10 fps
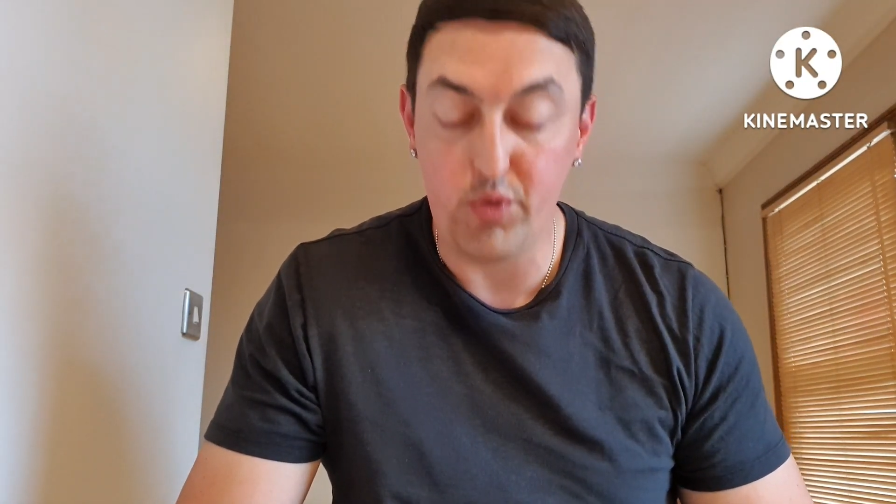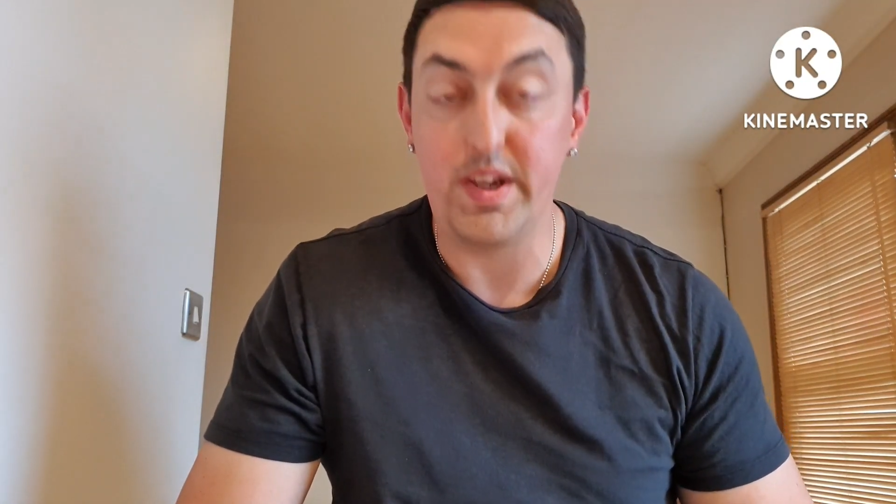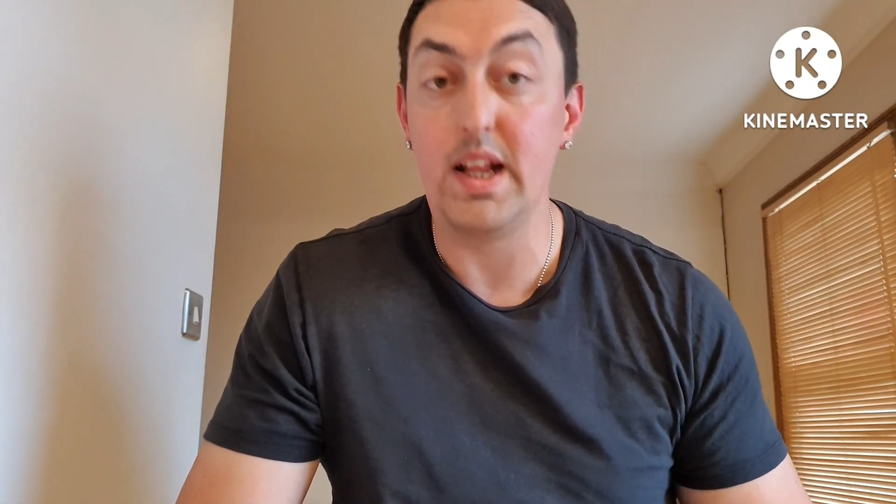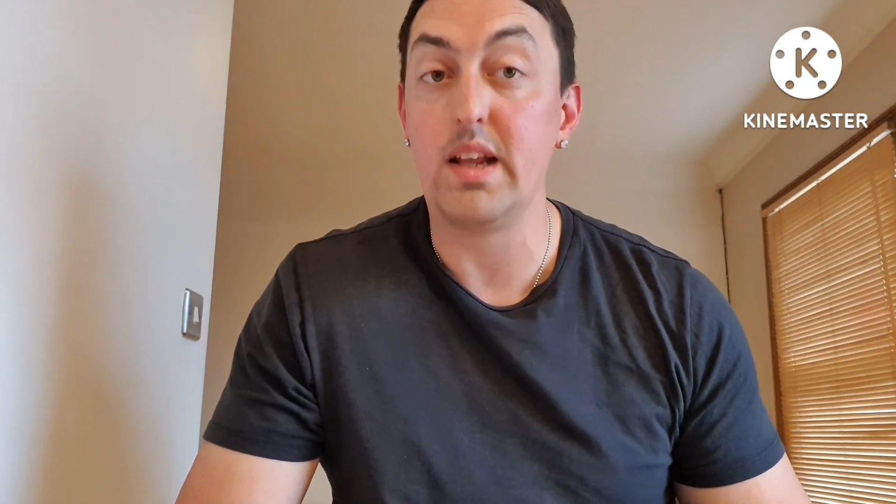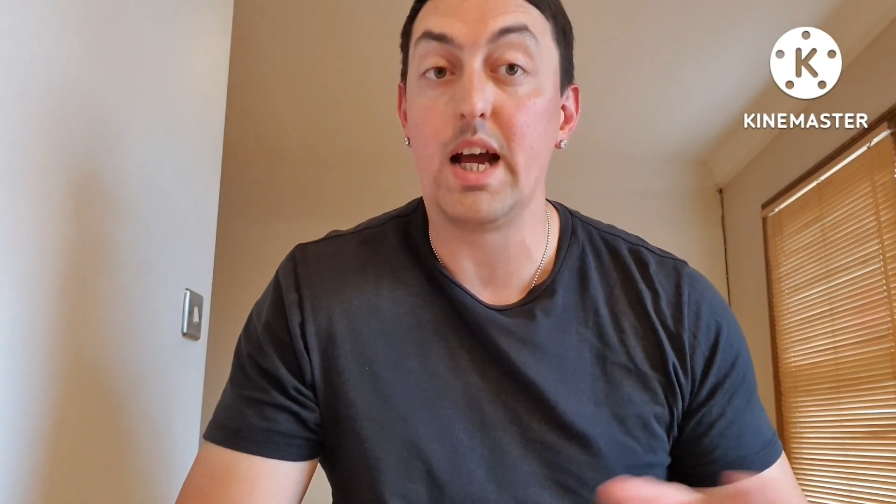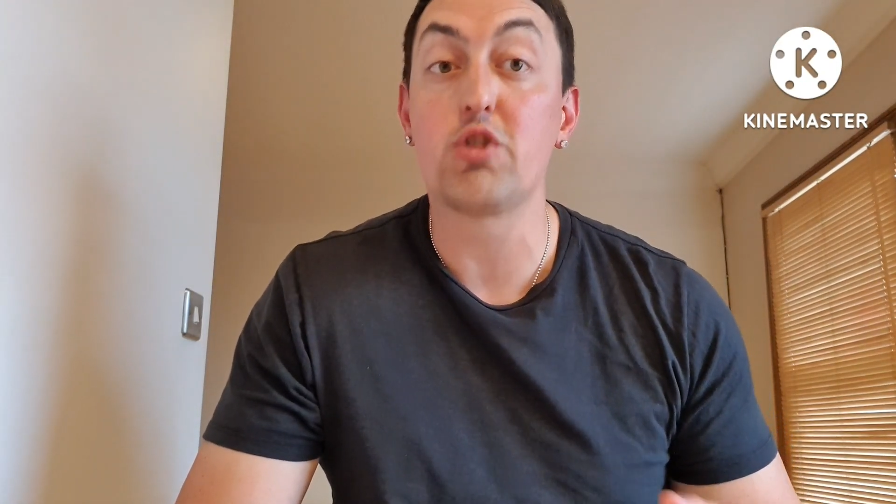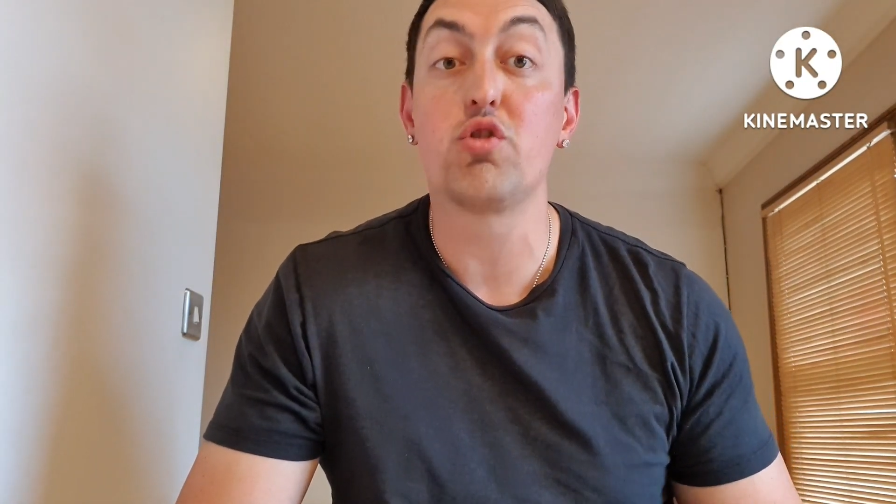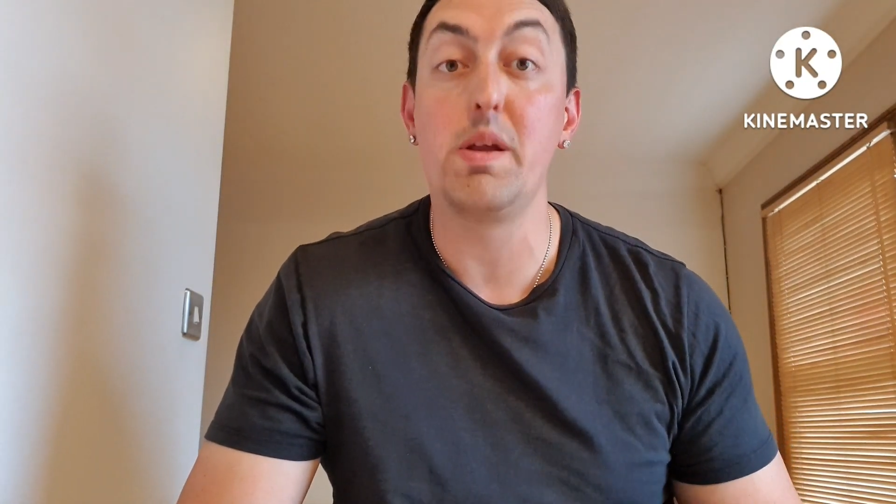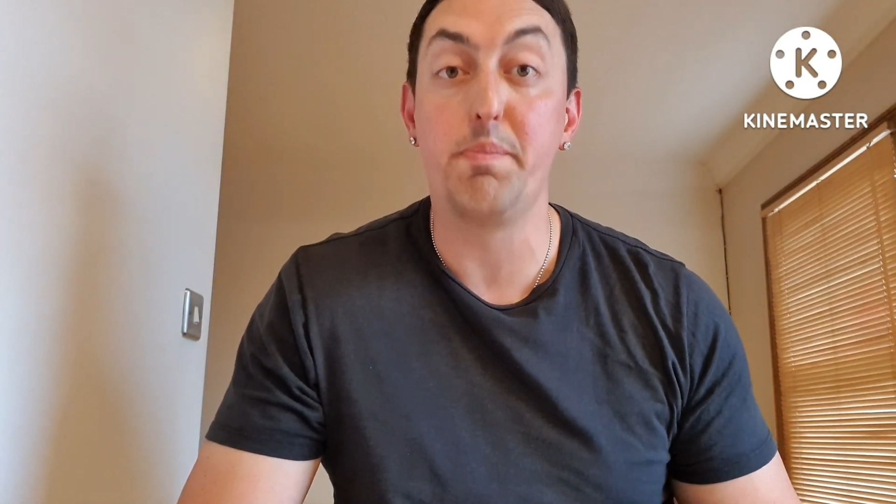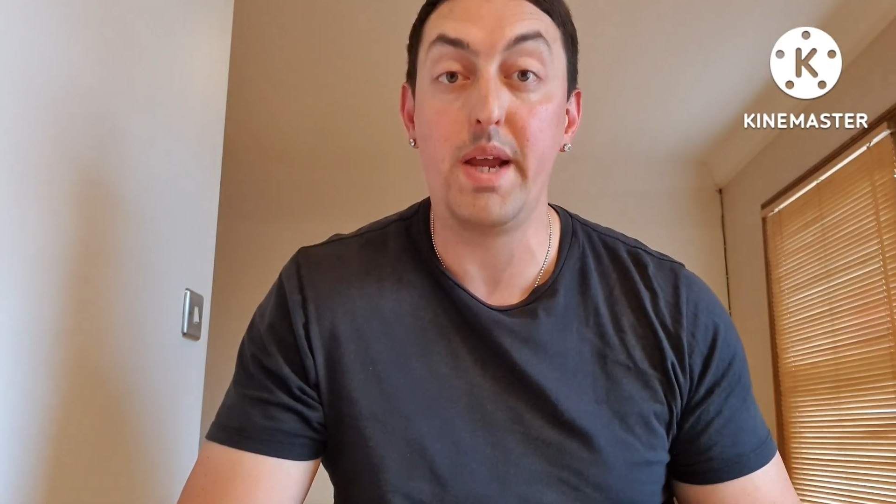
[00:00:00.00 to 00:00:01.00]
Zealand
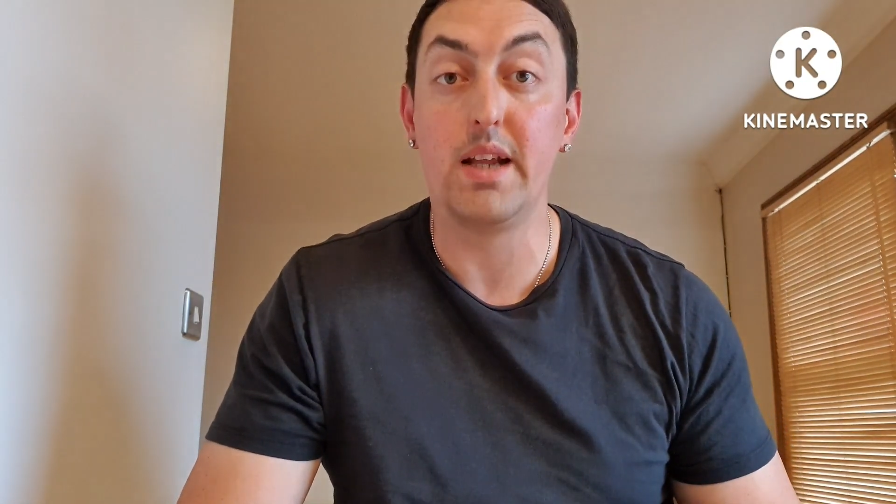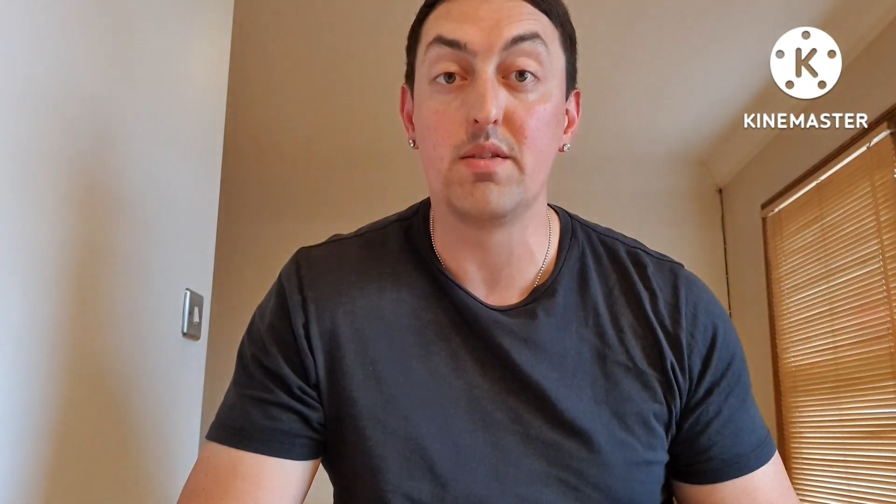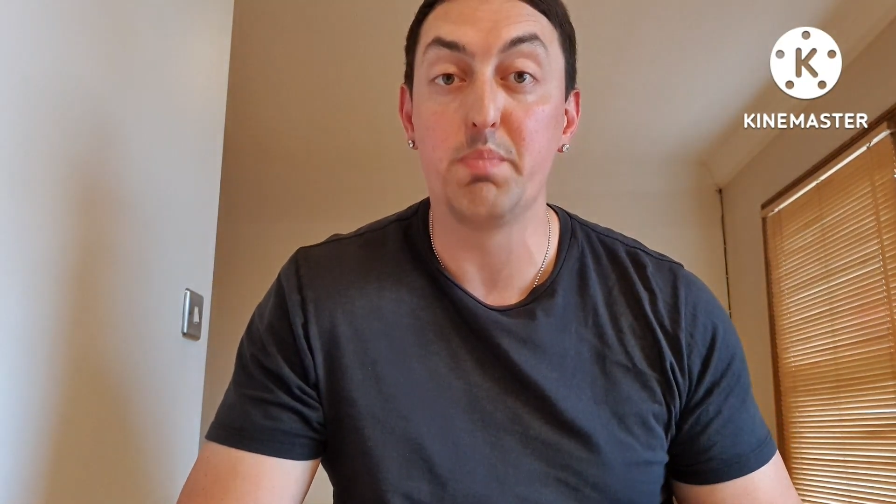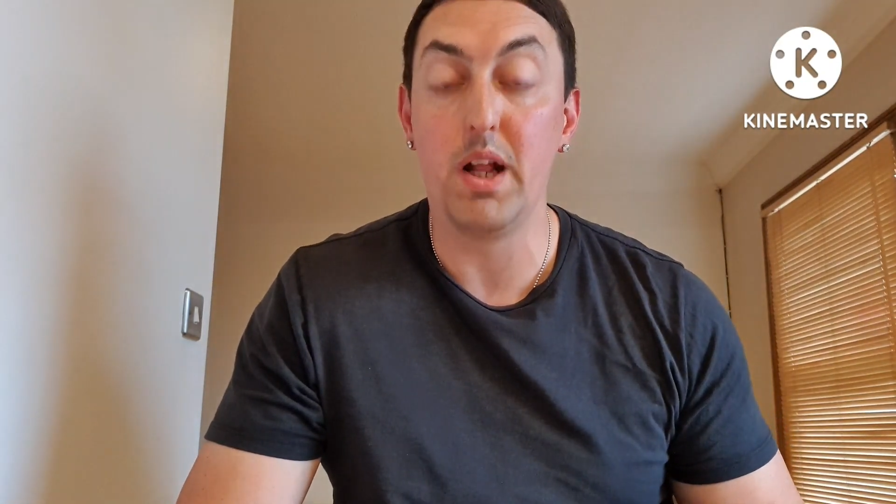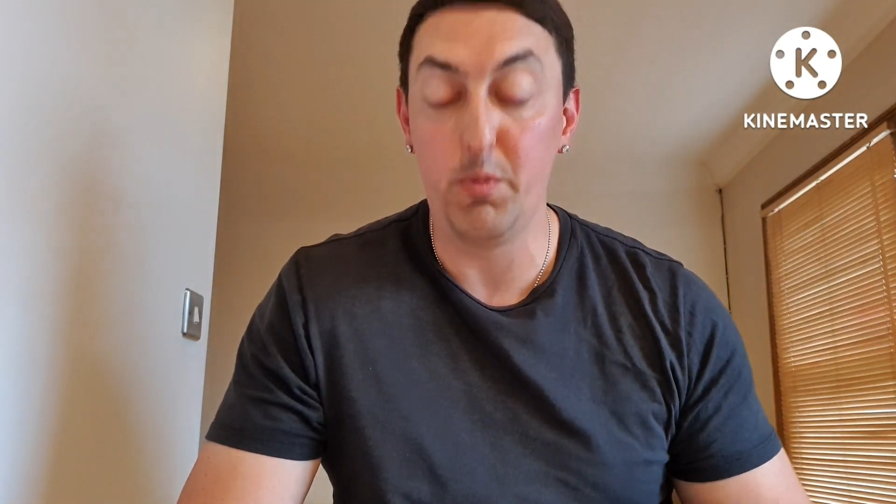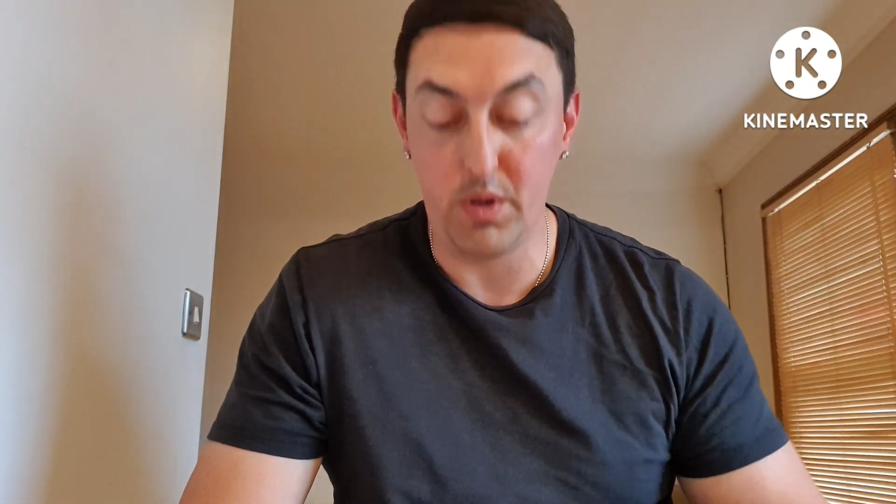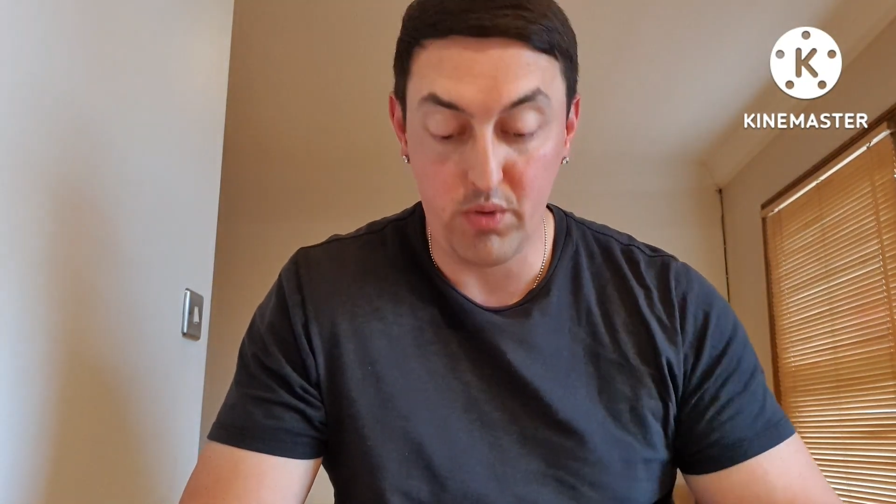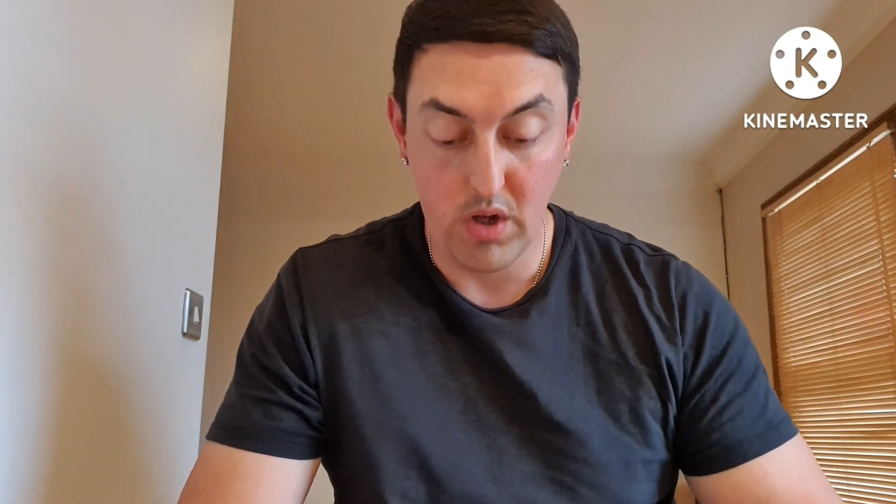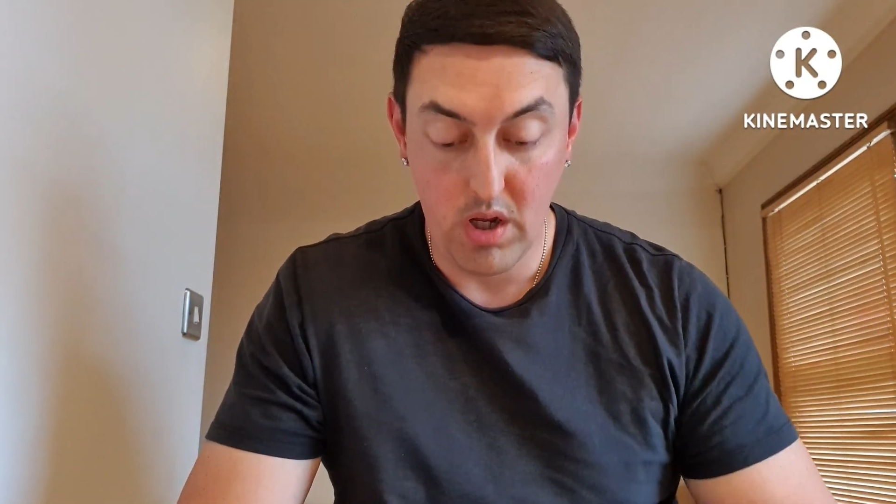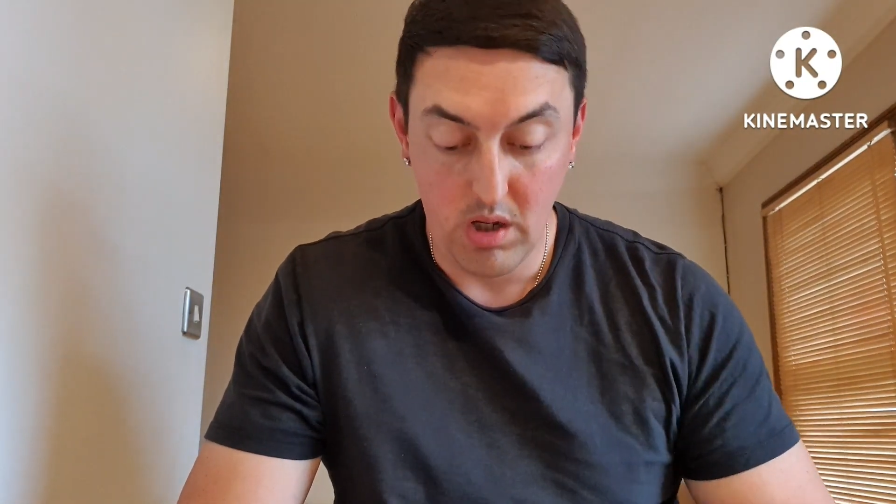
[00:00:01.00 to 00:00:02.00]
actually beat Melbourne